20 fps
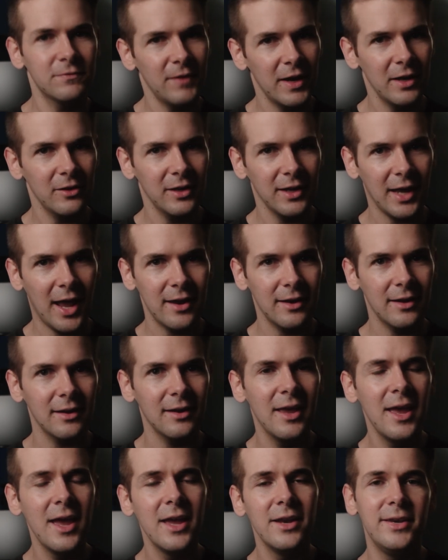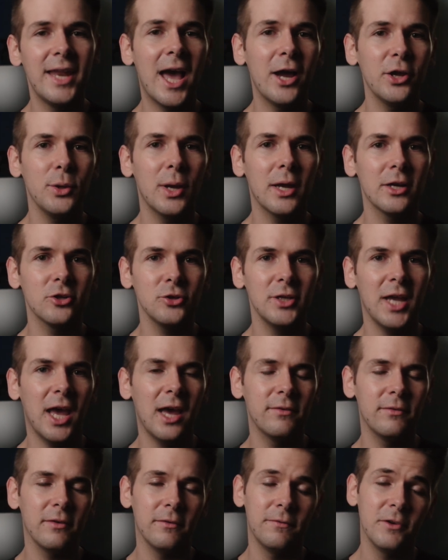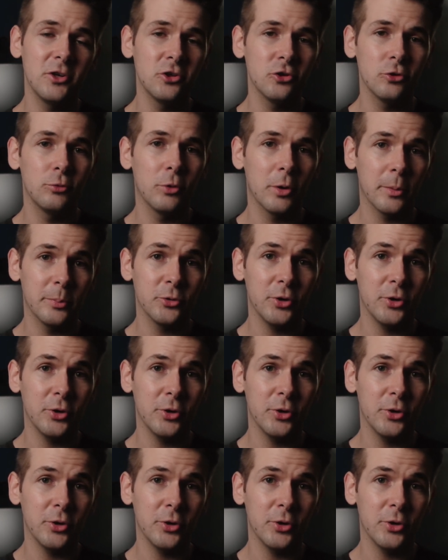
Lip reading: failing at it, now you actually have official warp